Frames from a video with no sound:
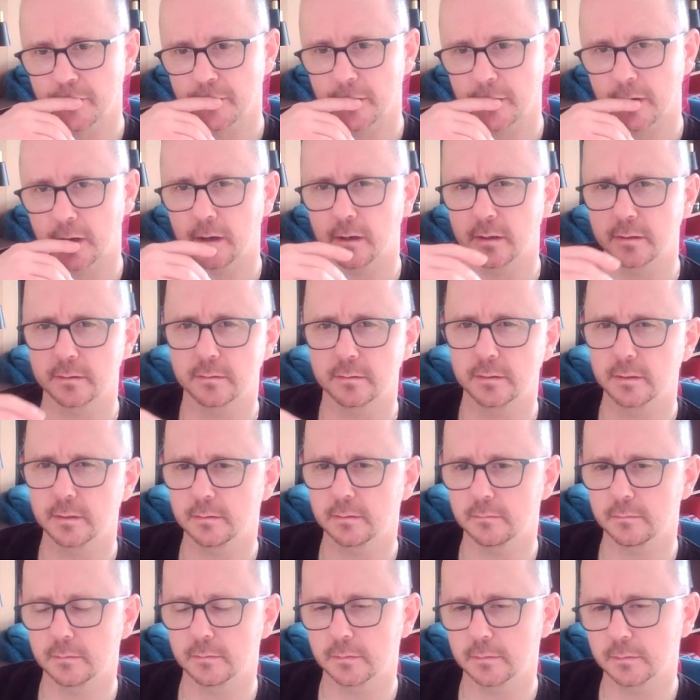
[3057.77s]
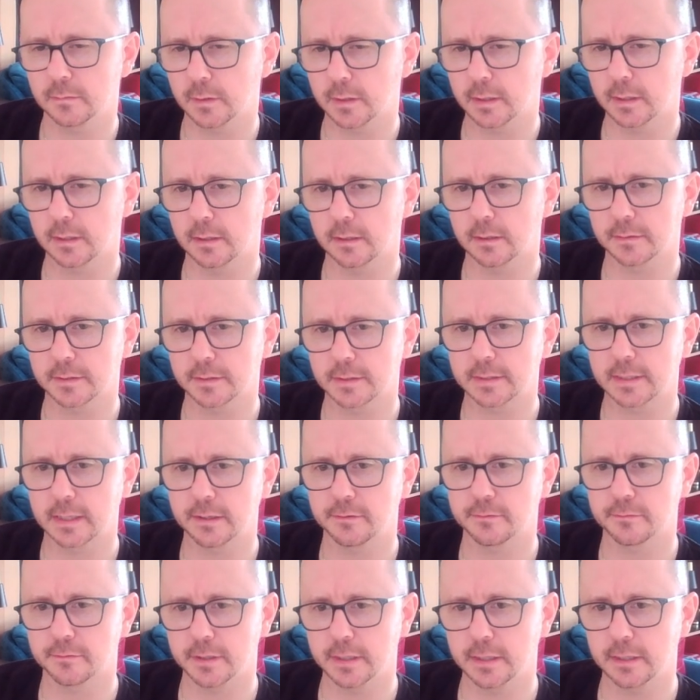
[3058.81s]
Well, I was going to say
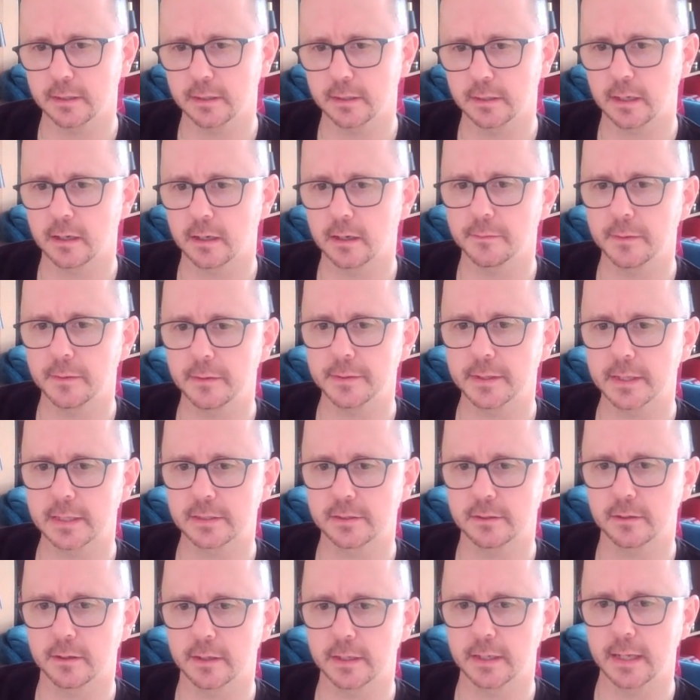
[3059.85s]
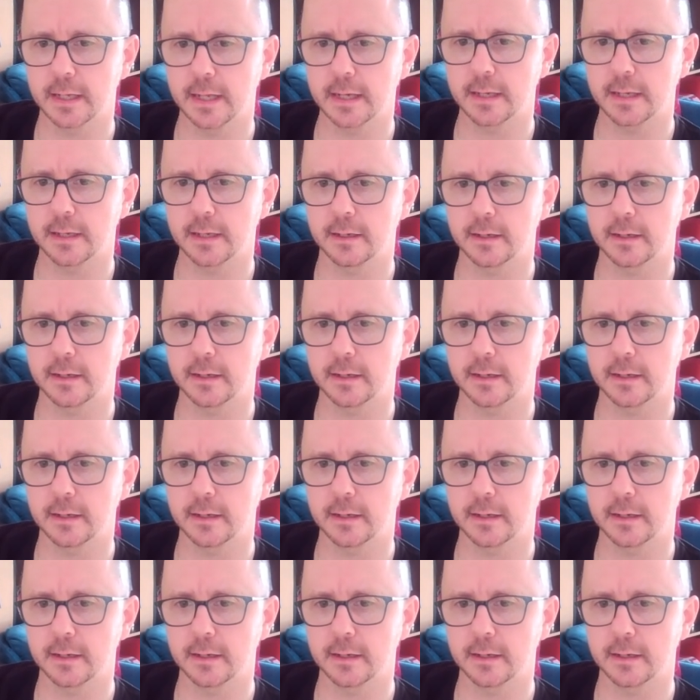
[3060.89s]
greed. Maybe that's not an N,